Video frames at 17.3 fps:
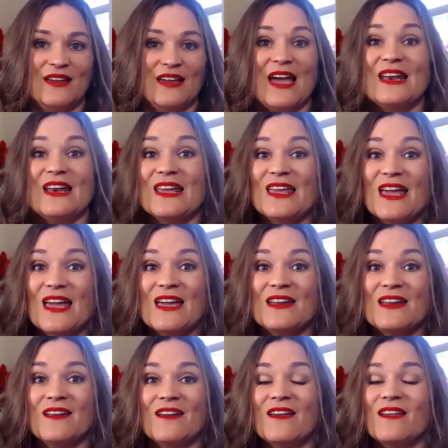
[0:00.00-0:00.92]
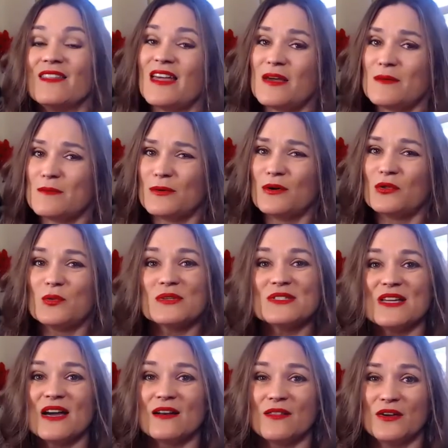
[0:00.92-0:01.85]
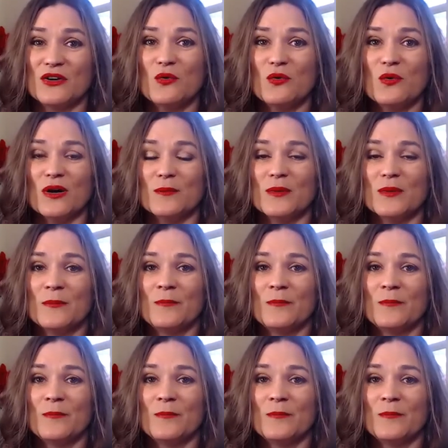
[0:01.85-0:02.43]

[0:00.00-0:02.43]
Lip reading: And again, that birth was out of the norm.